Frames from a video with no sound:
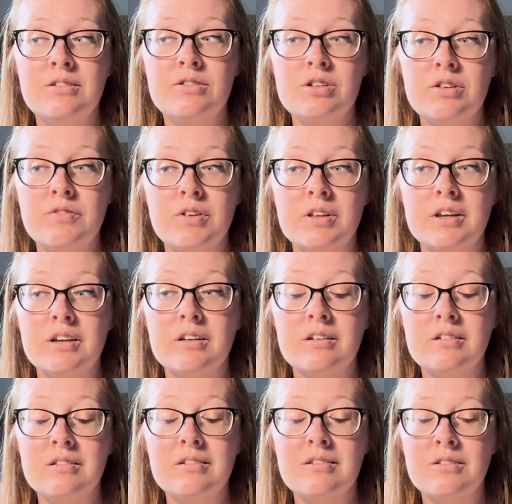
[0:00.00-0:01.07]
which I feel like
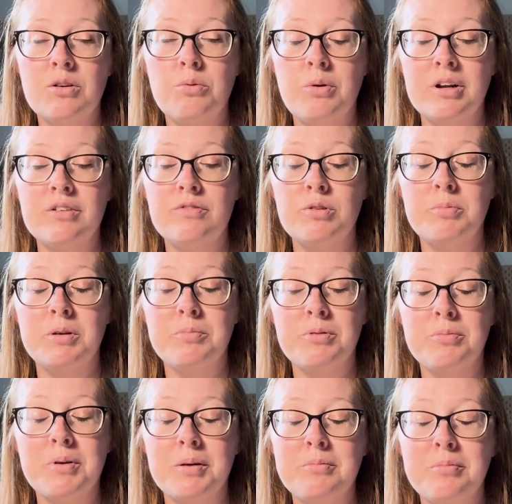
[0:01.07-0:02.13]
quite a few people
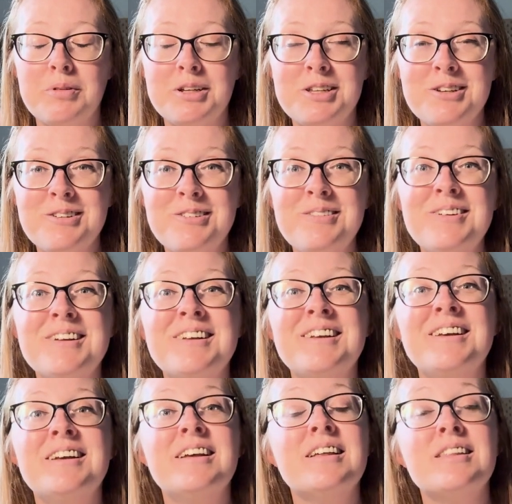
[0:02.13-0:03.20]
probably do,
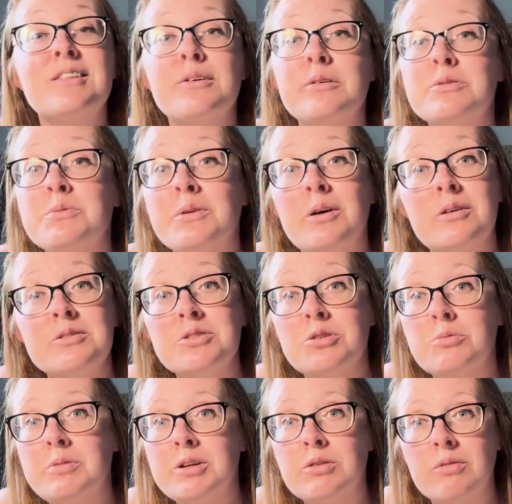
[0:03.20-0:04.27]
those would
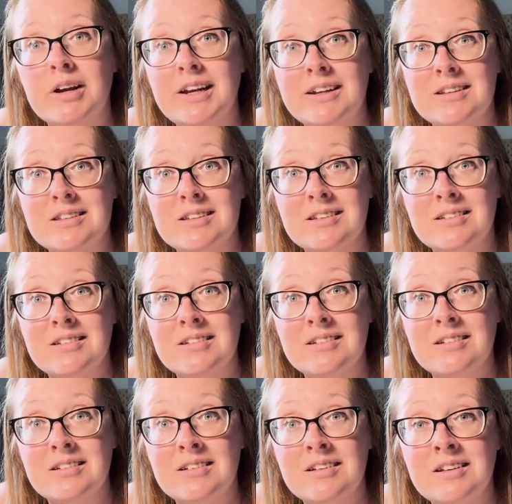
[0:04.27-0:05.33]
also be great.
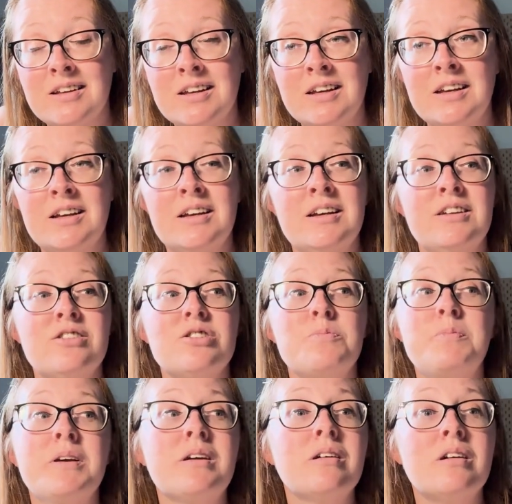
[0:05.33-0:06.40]
Just
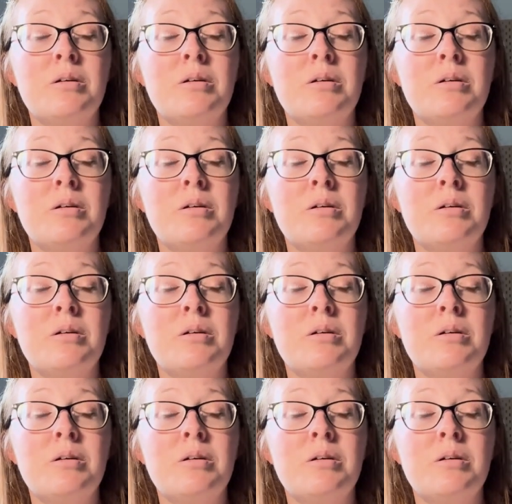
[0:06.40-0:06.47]
pick a